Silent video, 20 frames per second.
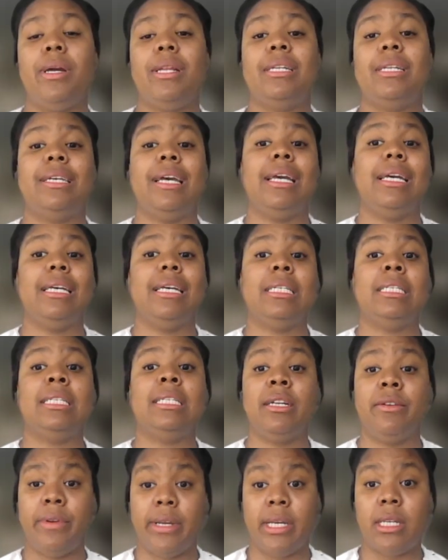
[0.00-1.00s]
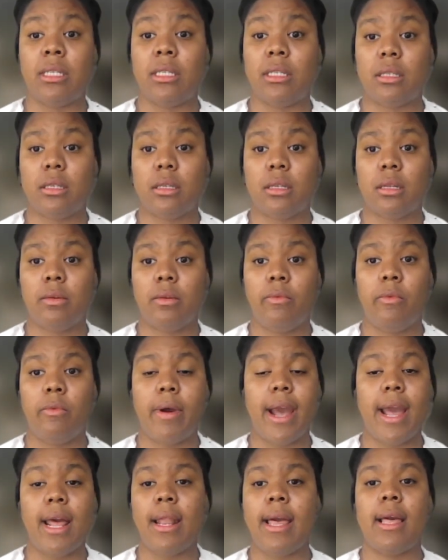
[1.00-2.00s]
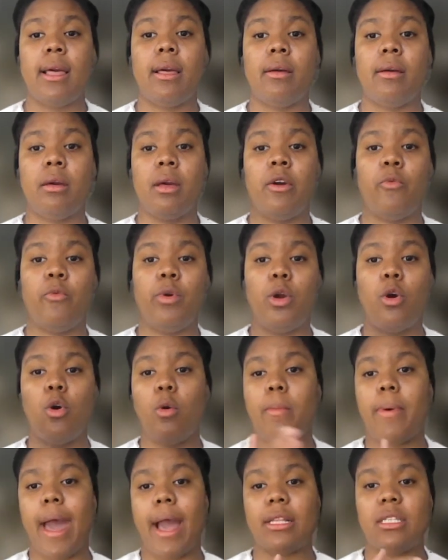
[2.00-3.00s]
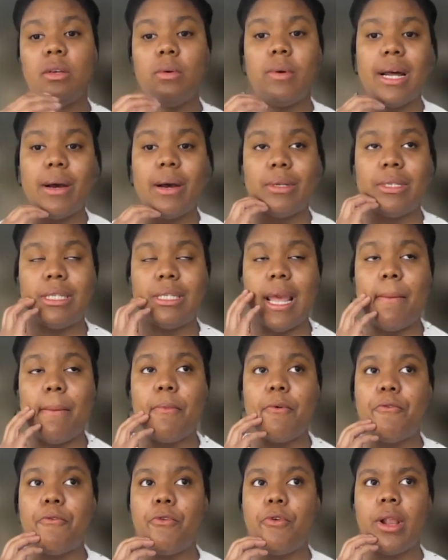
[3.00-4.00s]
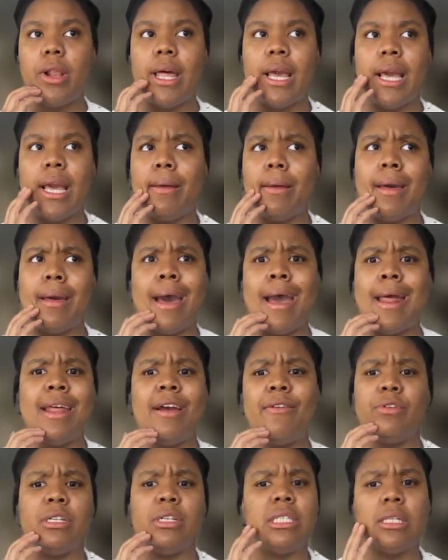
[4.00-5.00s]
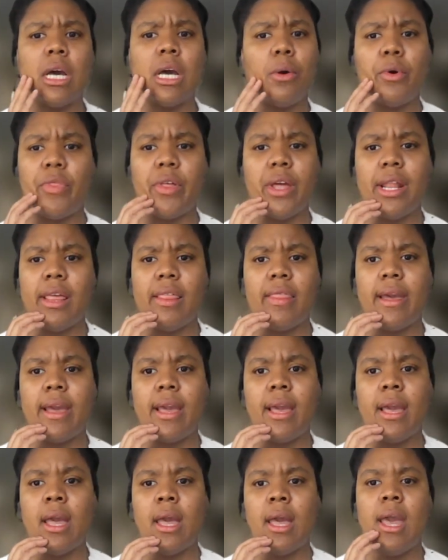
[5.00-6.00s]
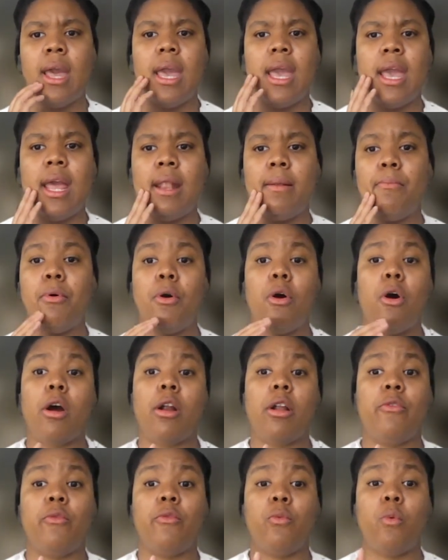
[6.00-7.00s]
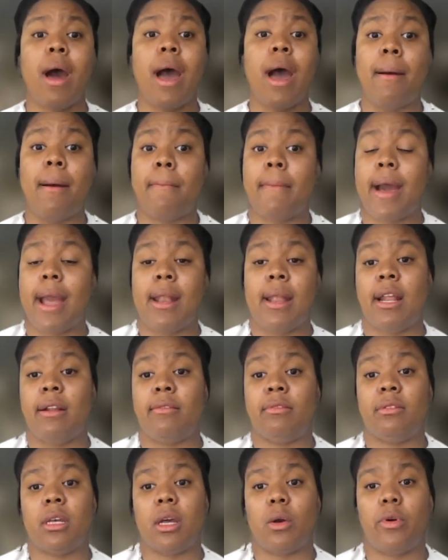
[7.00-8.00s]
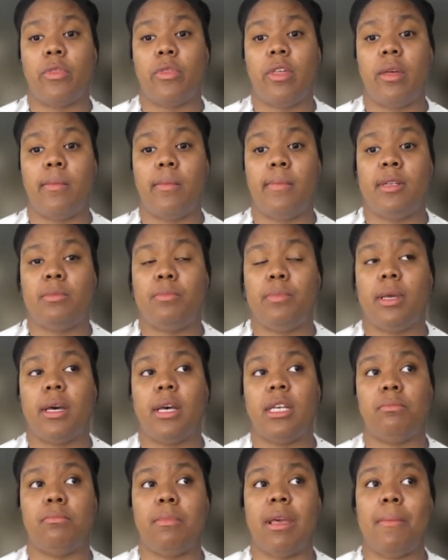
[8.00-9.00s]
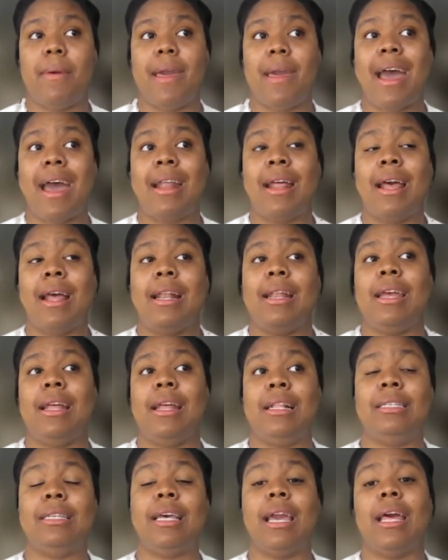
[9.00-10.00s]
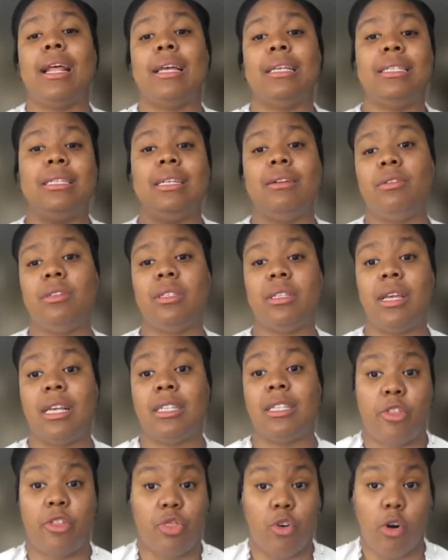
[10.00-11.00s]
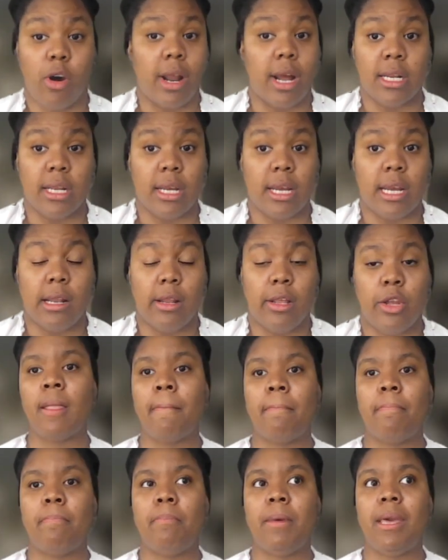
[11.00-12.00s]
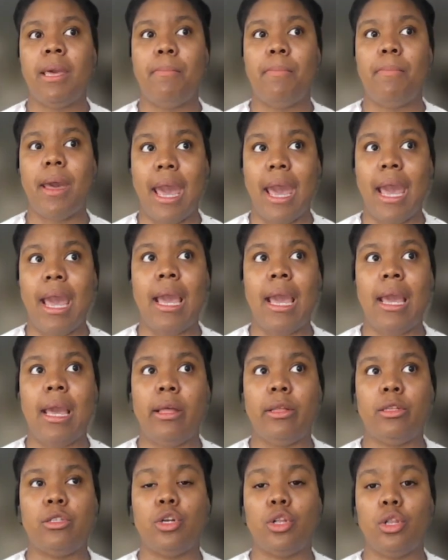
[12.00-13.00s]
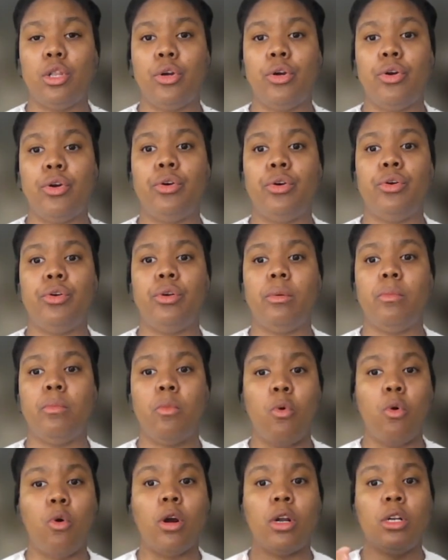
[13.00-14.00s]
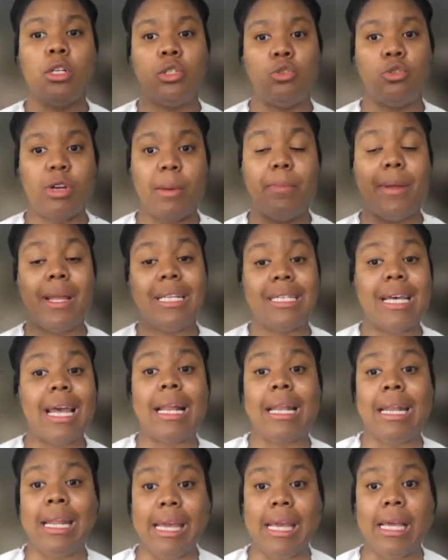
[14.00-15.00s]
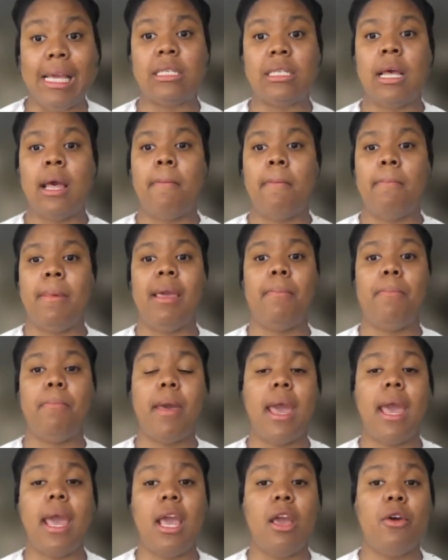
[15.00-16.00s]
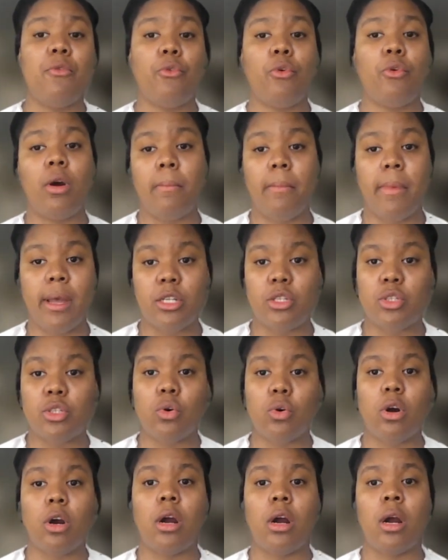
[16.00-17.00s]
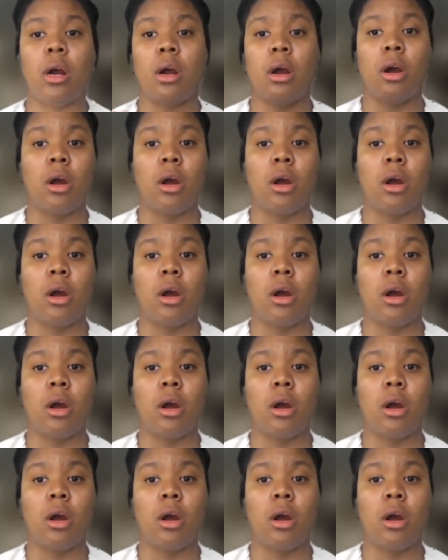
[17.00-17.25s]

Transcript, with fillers: me to take it serious mm. right like if we go back to what i was saying before like i never stuck with anything part of why I might not have stuck with it is because maybe I didn't take it as seriously as I thought I did. Me paying to learn more draping techniques, me paying for a mentor